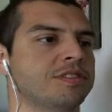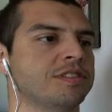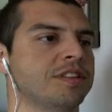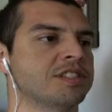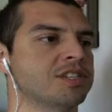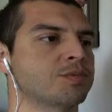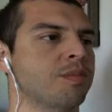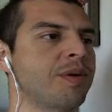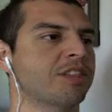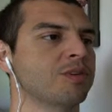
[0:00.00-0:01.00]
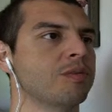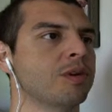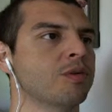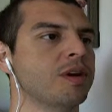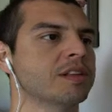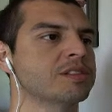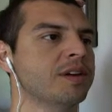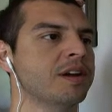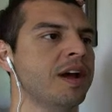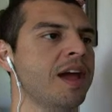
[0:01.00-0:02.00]
let's just run back through it real quick. So
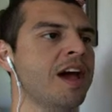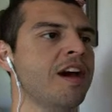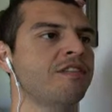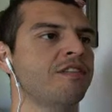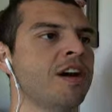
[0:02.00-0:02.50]
here I have